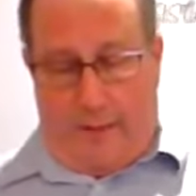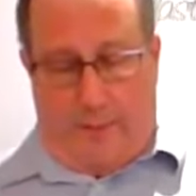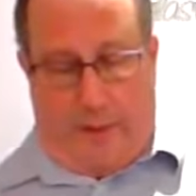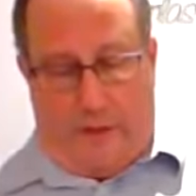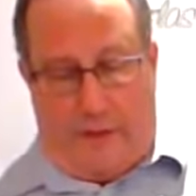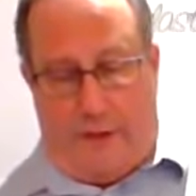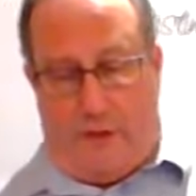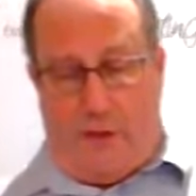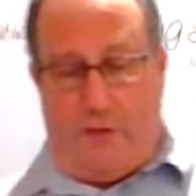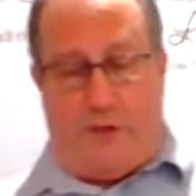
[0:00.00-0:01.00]
but the
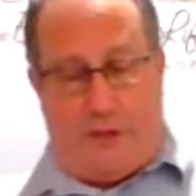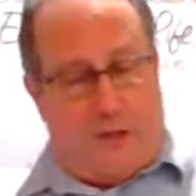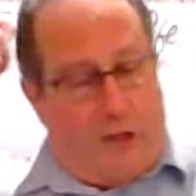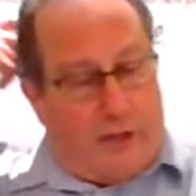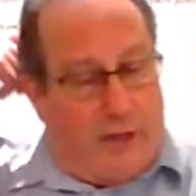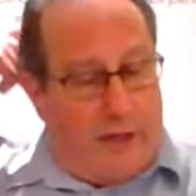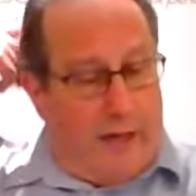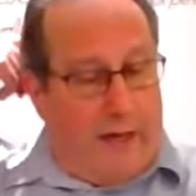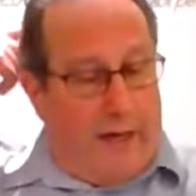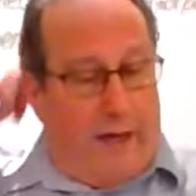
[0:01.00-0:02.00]
Jude says, look,
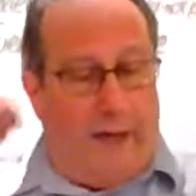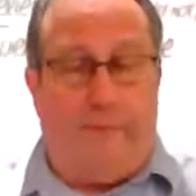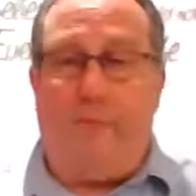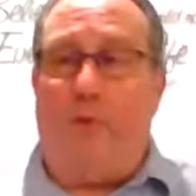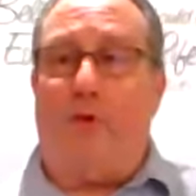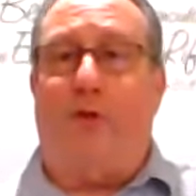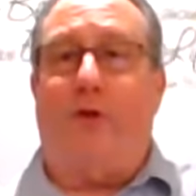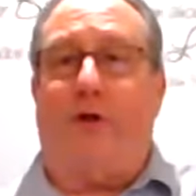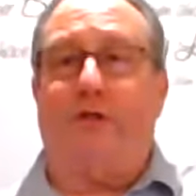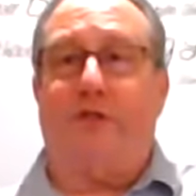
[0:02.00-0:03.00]
um, whether
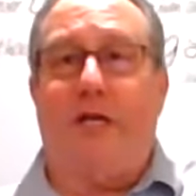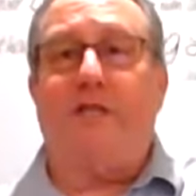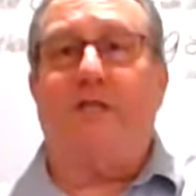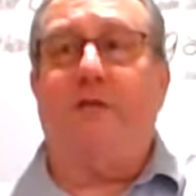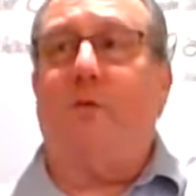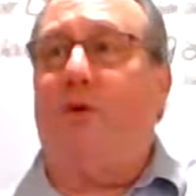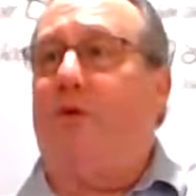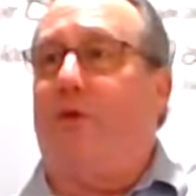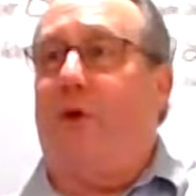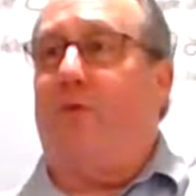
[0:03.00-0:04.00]
they're gentle,
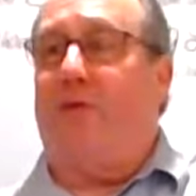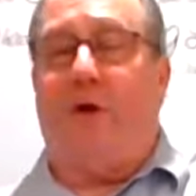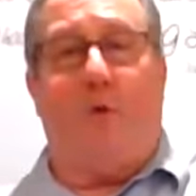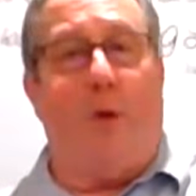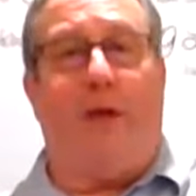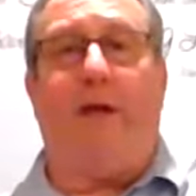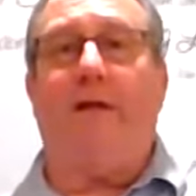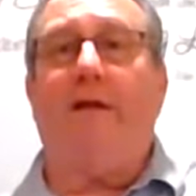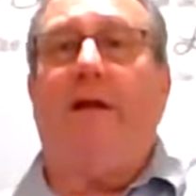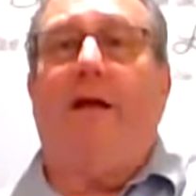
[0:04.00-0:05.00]
whether they're very
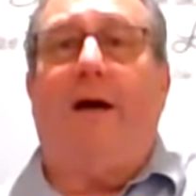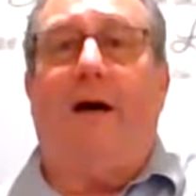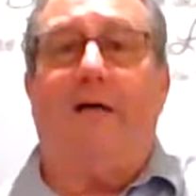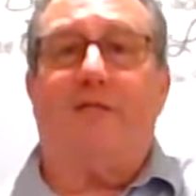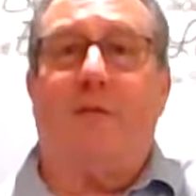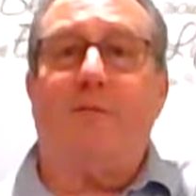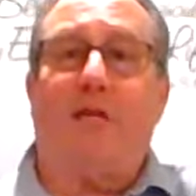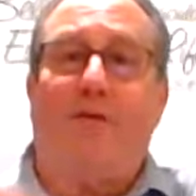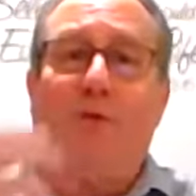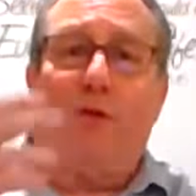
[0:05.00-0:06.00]
wicked, uh, some
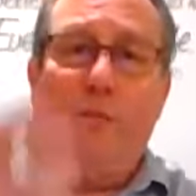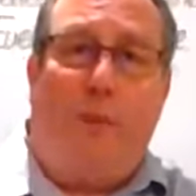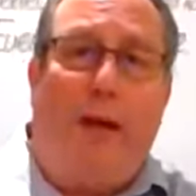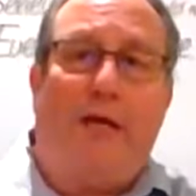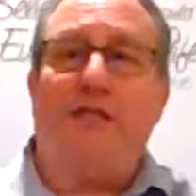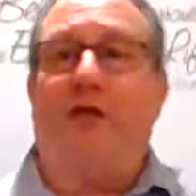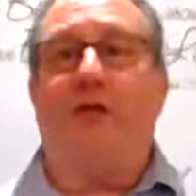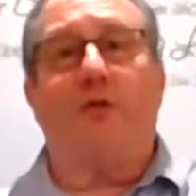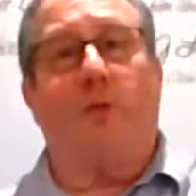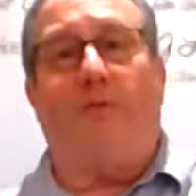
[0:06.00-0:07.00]
say with compassion,
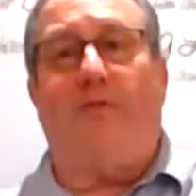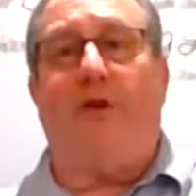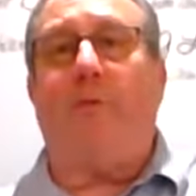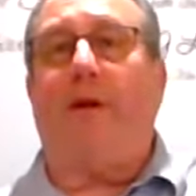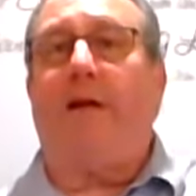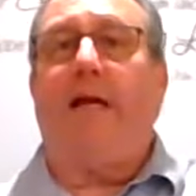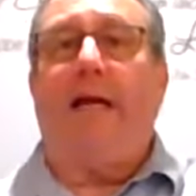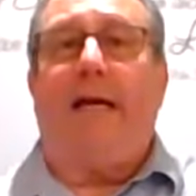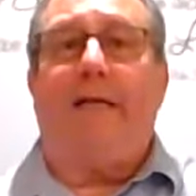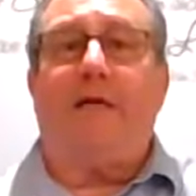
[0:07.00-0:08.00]
others with fear, but
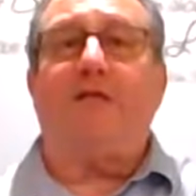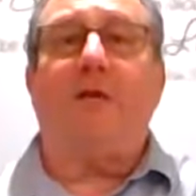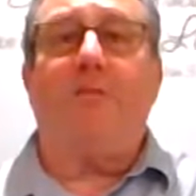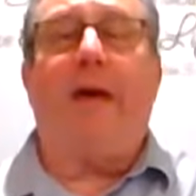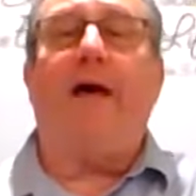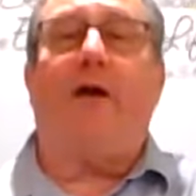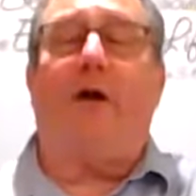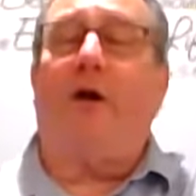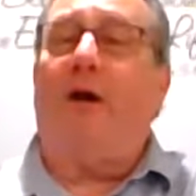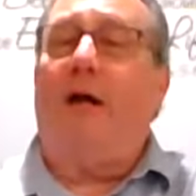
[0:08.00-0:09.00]
it doesn't
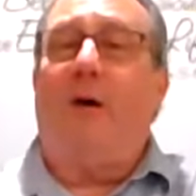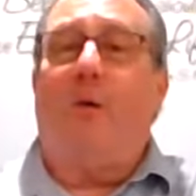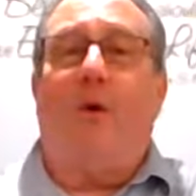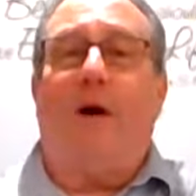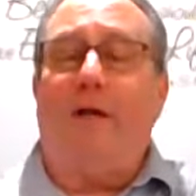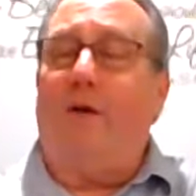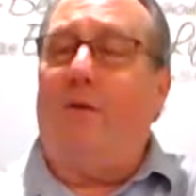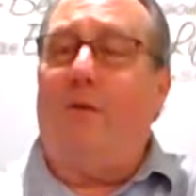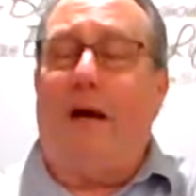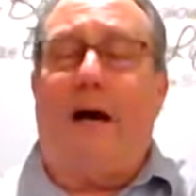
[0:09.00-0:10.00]
matter, you
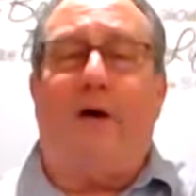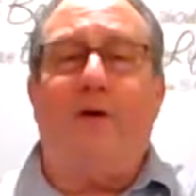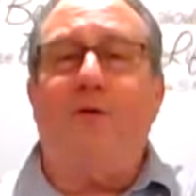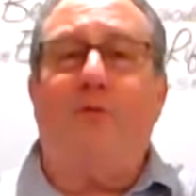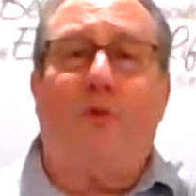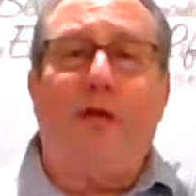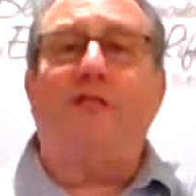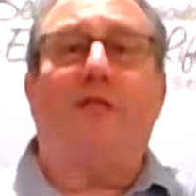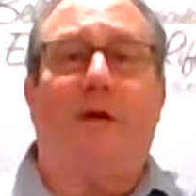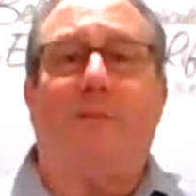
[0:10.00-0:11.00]
know, how you
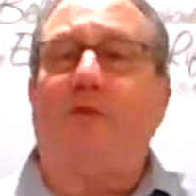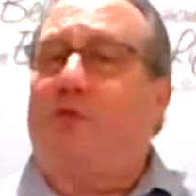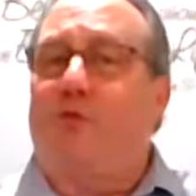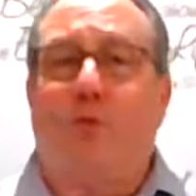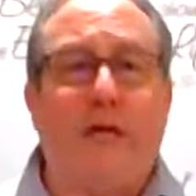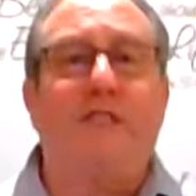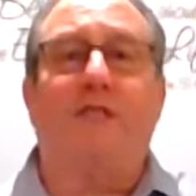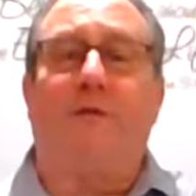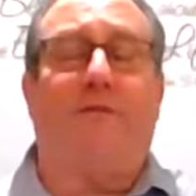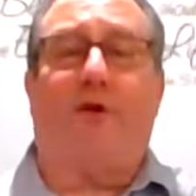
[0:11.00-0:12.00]
reach them, just reach
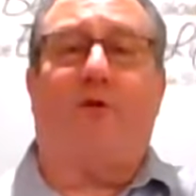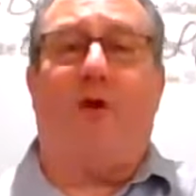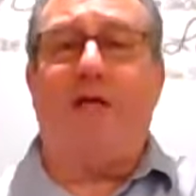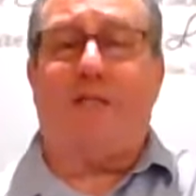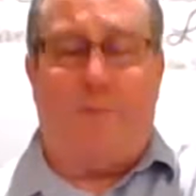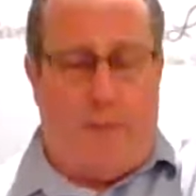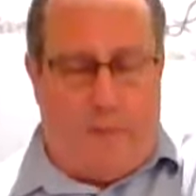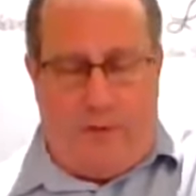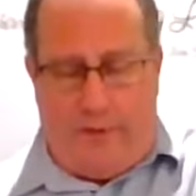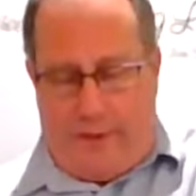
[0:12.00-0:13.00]
them for Christ. Some
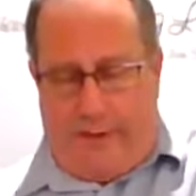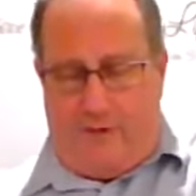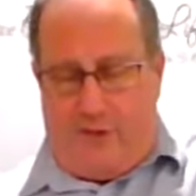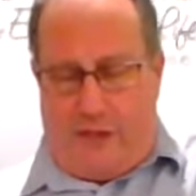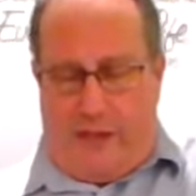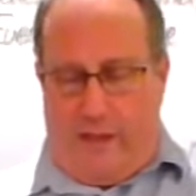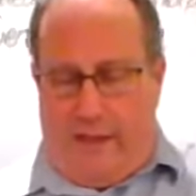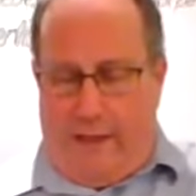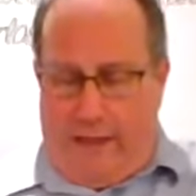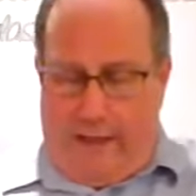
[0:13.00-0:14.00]
people have said,
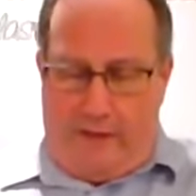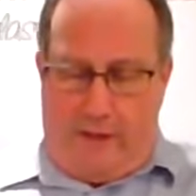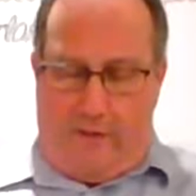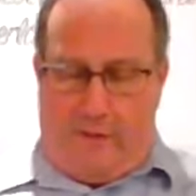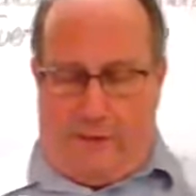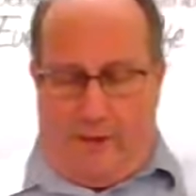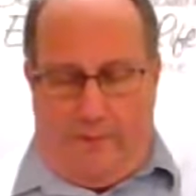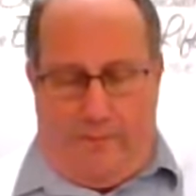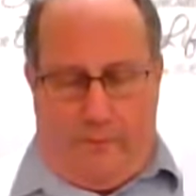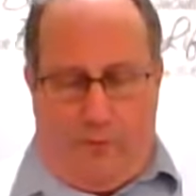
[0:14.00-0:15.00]
is it
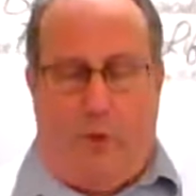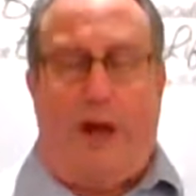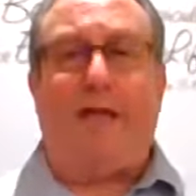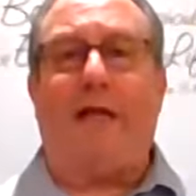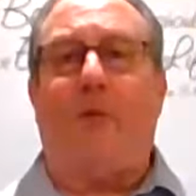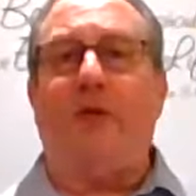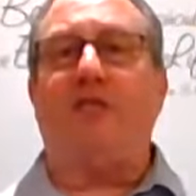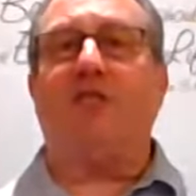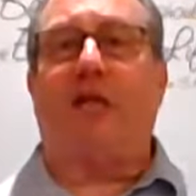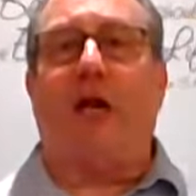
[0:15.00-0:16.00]
um, right that we
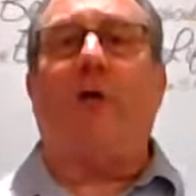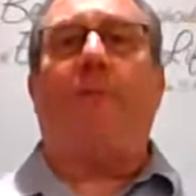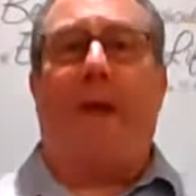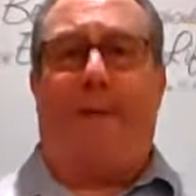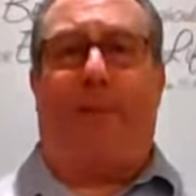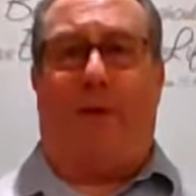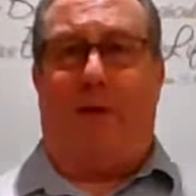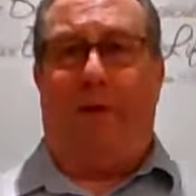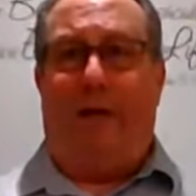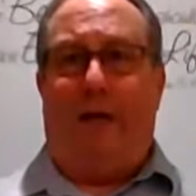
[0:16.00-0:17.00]
scare people
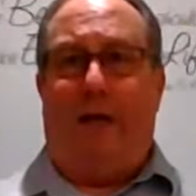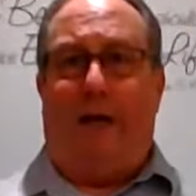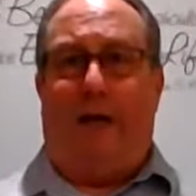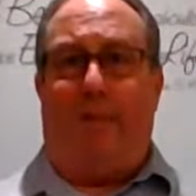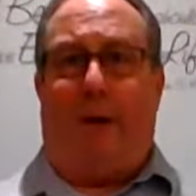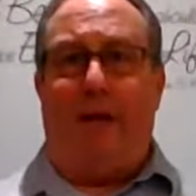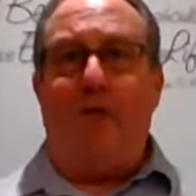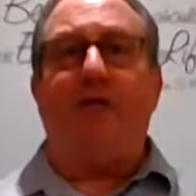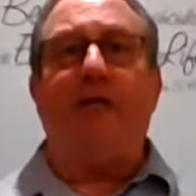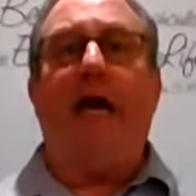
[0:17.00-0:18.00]
uh, by
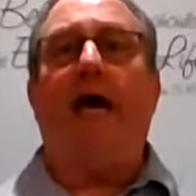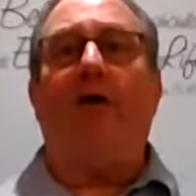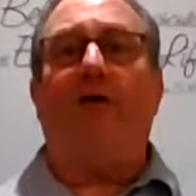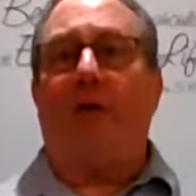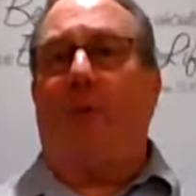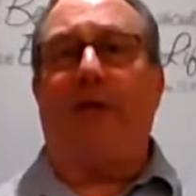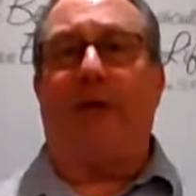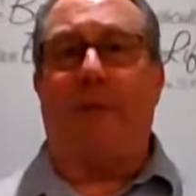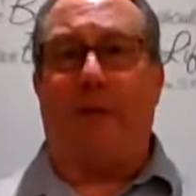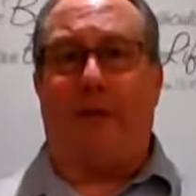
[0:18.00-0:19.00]
using hell to bring
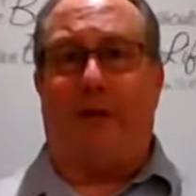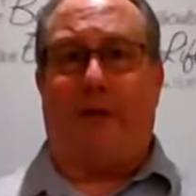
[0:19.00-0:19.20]
them into the